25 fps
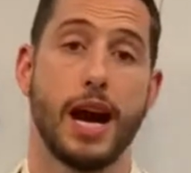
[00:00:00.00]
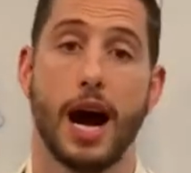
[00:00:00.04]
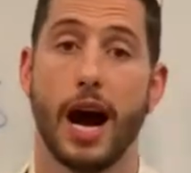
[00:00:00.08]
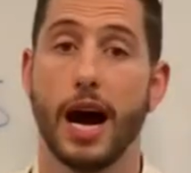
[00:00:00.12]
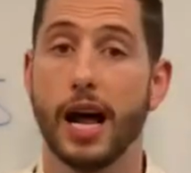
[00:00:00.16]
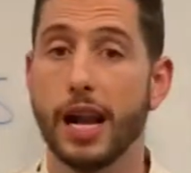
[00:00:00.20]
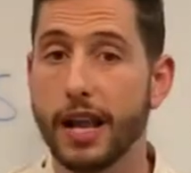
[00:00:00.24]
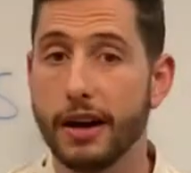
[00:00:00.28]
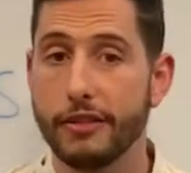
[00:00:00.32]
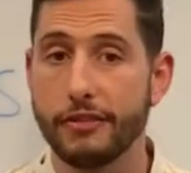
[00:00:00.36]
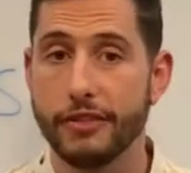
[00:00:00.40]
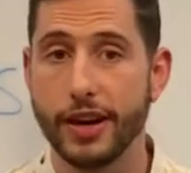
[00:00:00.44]
I
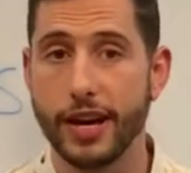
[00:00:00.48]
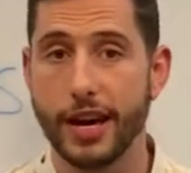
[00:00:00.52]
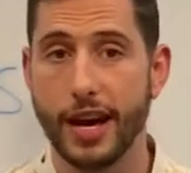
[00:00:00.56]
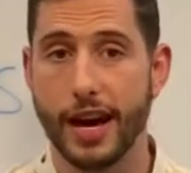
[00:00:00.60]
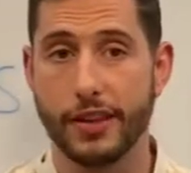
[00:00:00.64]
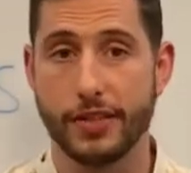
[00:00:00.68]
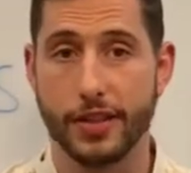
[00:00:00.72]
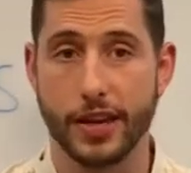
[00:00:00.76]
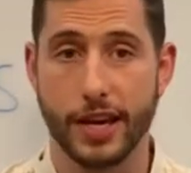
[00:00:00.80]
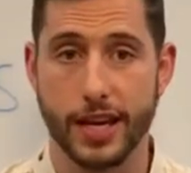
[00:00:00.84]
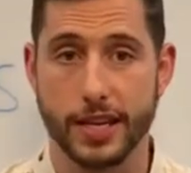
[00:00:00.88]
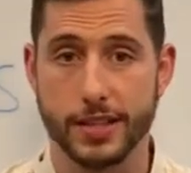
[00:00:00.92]
love it.
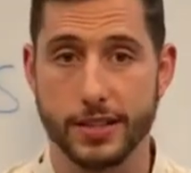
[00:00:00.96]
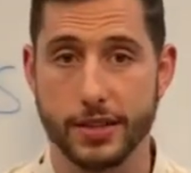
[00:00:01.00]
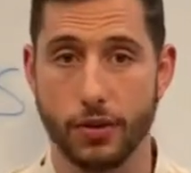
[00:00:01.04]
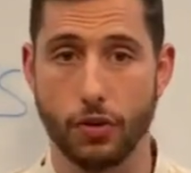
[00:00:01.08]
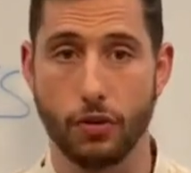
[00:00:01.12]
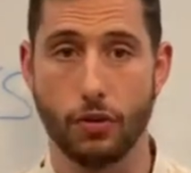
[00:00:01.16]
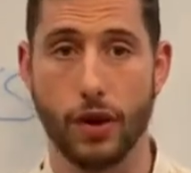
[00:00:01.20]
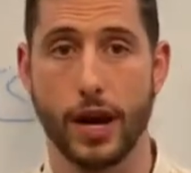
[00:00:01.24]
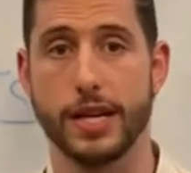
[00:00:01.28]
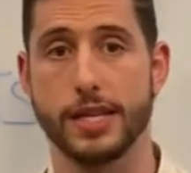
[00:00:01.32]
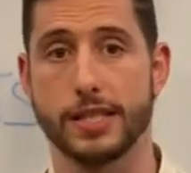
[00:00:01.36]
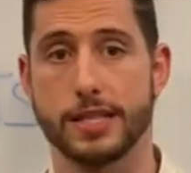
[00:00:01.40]
I think it's a
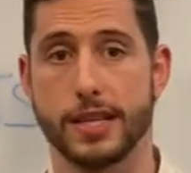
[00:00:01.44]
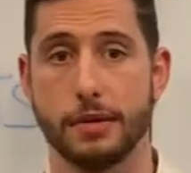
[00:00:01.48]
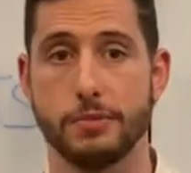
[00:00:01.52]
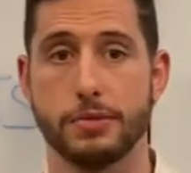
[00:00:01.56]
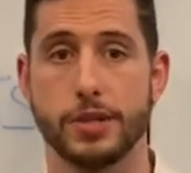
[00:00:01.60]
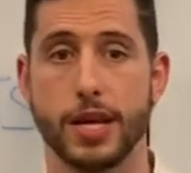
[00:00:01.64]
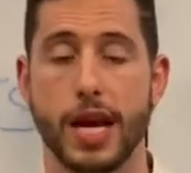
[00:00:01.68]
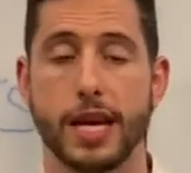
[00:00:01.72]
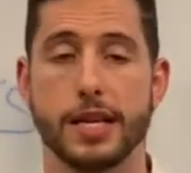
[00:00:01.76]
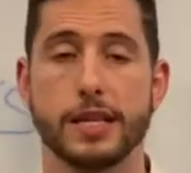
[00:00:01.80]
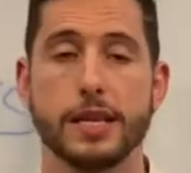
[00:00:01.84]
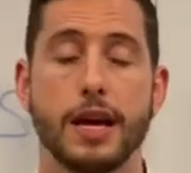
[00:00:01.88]
great
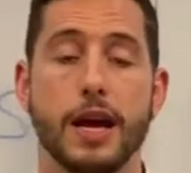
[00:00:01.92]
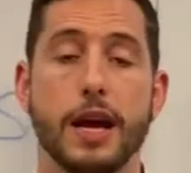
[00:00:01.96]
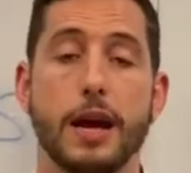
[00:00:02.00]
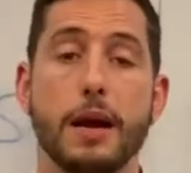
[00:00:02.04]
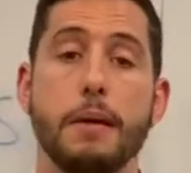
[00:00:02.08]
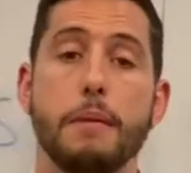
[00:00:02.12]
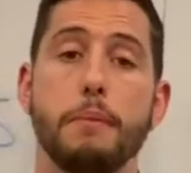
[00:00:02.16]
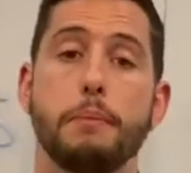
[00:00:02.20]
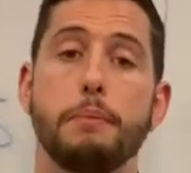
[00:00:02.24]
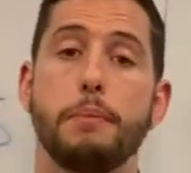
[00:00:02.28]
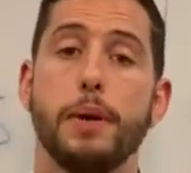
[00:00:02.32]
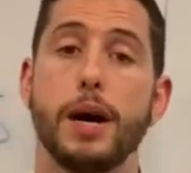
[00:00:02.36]
subject,
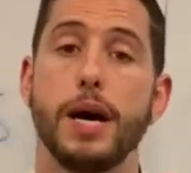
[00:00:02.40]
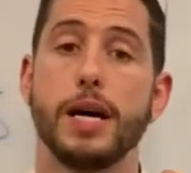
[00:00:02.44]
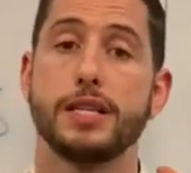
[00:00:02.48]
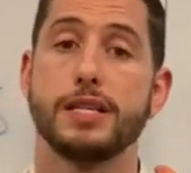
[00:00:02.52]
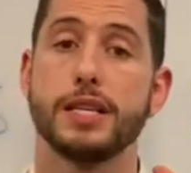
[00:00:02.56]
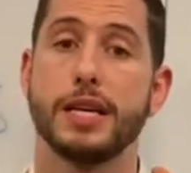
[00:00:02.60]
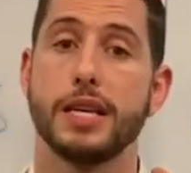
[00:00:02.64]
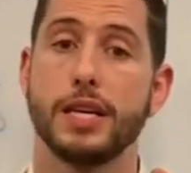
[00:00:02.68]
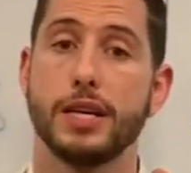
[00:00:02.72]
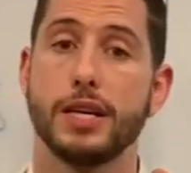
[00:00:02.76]
but